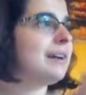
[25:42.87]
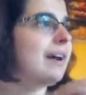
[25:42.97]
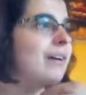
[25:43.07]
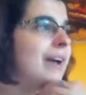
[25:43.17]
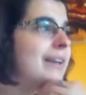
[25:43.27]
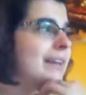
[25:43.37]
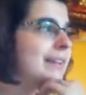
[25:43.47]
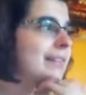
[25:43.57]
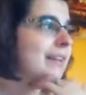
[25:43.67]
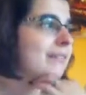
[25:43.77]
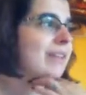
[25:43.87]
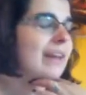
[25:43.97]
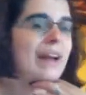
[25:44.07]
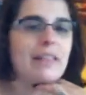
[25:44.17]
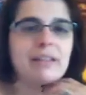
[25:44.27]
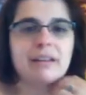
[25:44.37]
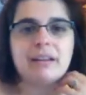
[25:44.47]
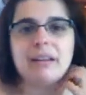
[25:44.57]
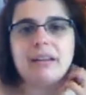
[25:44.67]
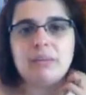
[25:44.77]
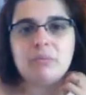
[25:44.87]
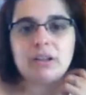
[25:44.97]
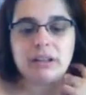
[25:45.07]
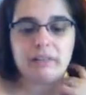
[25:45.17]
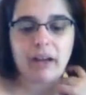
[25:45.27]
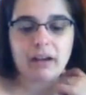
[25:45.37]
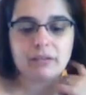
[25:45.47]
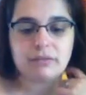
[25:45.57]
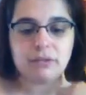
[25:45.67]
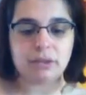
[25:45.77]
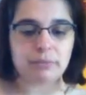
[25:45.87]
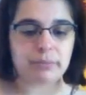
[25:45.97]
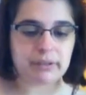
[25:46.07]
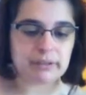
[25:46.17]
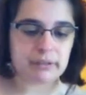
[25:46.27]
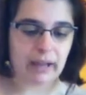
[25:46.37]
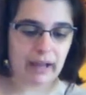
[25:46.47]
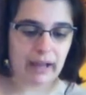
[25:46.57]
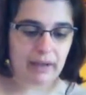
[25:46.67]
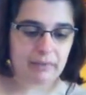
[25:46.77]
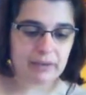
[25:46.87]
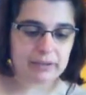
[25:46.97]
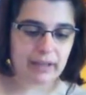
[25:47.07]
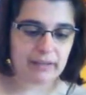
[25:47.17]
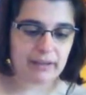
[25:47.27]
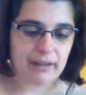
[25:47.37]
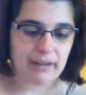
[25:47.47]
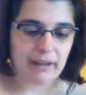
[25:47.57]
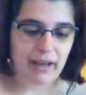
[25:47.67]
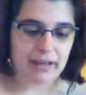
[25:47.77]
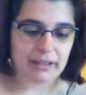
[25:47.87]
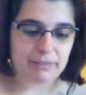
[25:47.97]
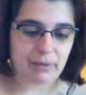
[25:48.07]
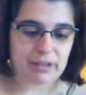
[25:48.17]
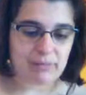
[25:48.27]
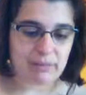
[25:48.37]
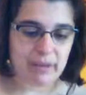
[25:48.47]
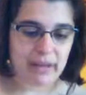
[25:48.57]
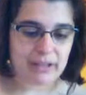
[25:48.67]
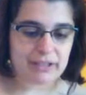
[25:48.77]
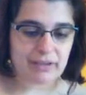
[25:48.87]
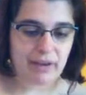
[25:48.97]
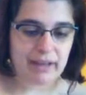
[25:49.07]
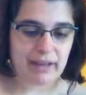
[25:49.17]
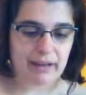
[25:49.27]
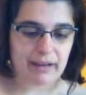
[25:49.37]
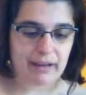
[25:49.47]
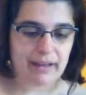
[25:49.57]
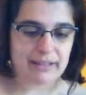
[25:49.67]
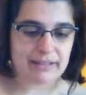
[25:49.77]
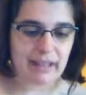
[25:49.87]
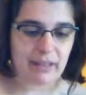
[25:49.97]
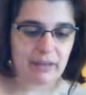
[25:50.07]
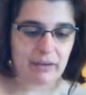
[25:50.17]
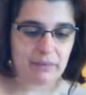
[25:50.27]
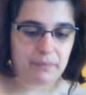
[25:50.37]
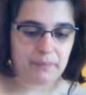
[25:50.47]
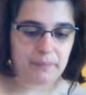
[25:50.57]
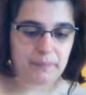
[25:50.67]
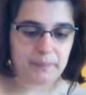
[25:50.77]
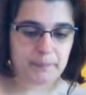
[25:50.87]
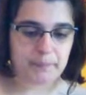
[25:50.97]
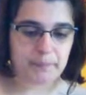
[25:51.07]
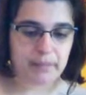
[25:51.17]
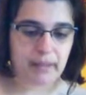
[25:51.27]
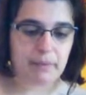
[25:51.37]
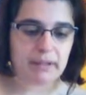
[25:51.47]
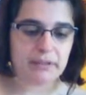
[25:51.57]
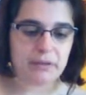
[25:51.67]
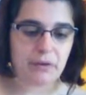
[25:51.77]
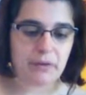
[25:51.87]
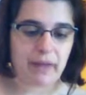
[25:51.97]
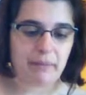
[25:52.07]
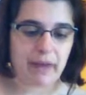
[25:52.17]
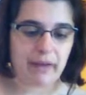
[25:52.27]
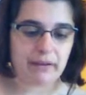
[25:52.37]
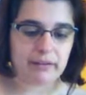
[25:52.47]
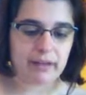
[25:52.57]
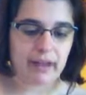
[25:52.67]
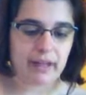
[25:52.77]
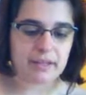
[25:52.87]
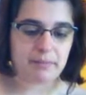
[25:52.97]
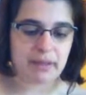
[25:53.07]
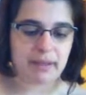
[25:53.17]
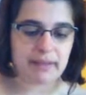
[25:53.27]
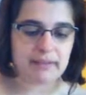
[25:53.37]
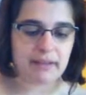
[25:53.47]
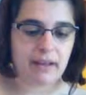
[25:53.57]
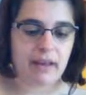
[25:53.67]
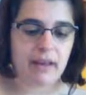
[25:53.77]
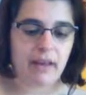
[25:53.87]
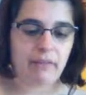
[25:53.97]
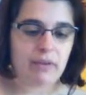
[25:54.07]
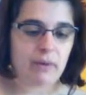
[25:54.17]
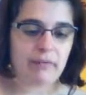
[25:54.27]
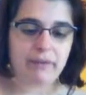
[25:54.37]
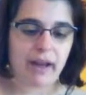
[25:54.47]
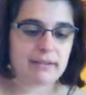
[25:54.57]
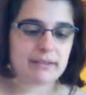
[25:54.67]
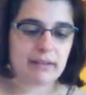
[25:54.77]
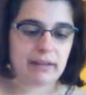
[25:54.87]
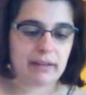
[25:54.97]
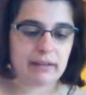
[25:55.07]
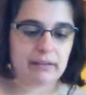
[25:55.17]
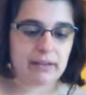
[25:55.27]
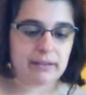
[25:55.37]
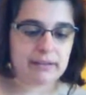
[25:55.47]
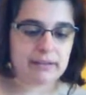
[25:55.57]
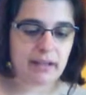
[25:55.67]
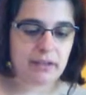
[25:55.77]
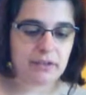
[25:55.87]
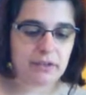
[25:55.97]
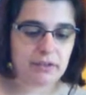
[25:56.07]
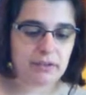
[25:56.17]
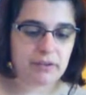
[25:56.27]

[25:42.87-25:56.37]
Oh, I can't think of the other animal in that group. Hold on. I just pulled up her page so I can tell you. I'm going to show you that pattern, guys, because if you have not seen it, it's such